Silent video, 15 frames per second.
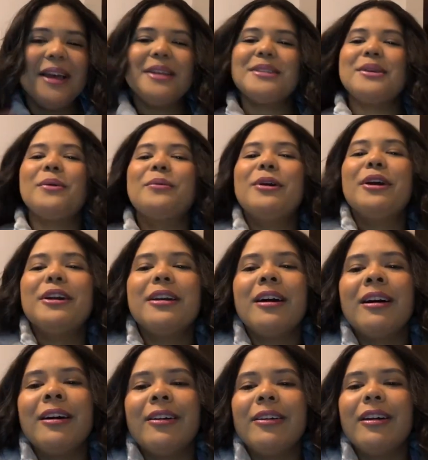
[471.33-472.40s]
so we are
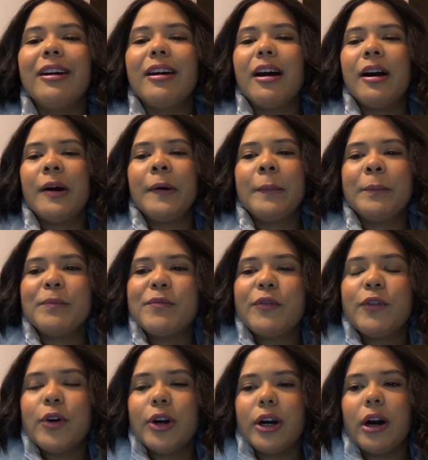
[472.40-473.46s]
known um,
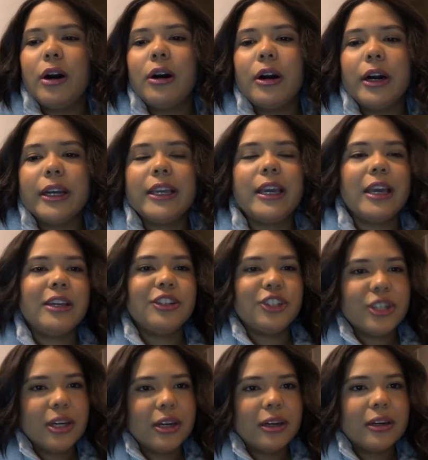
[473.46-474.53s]
for our
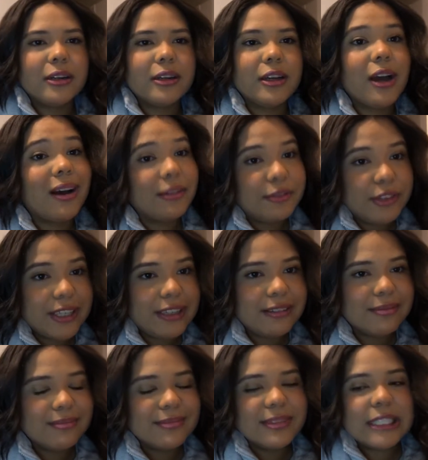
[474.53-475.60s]
geisha coffee.
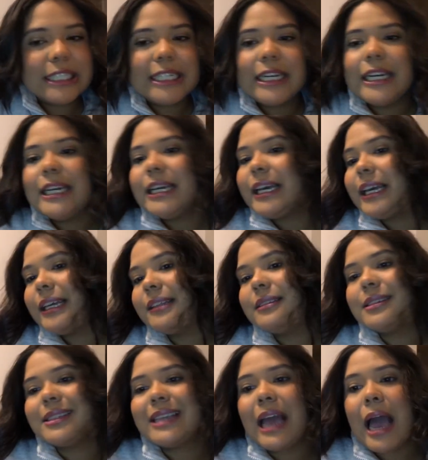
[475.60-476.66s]

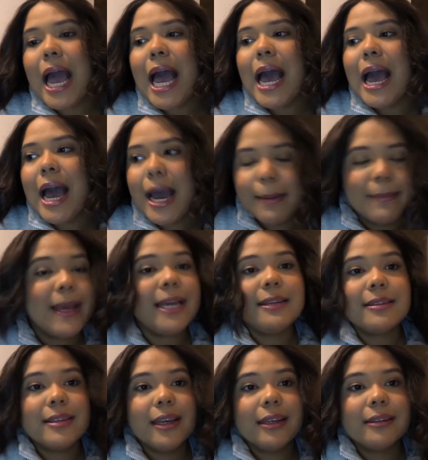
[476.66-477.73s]
It's
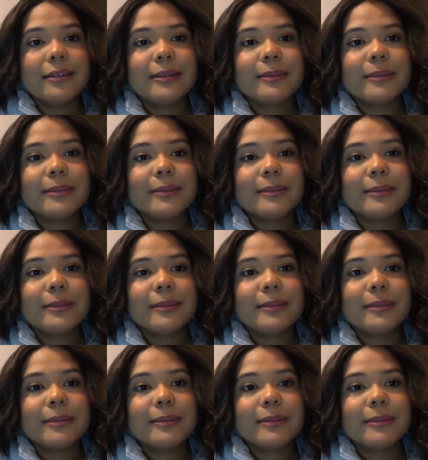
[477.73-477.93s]
amazing.